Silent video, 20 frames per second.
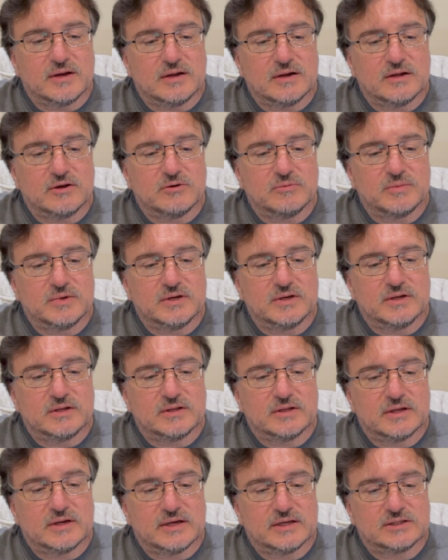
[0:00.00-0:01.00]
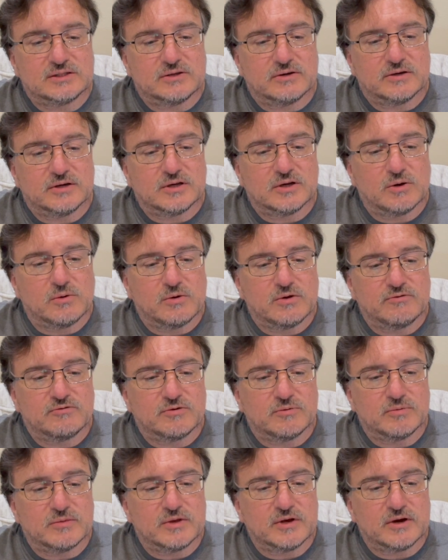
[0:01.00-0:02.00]
a little bit, and then I started going
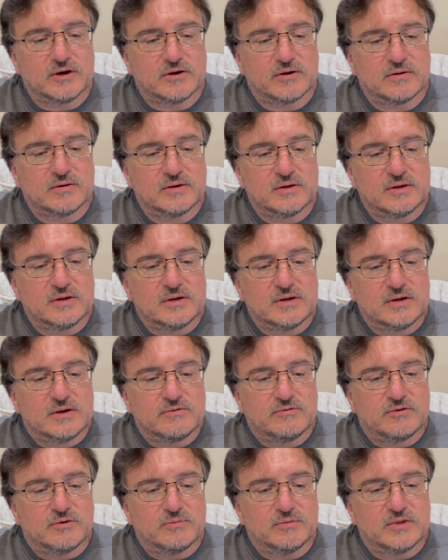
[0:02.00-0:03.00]
from there. From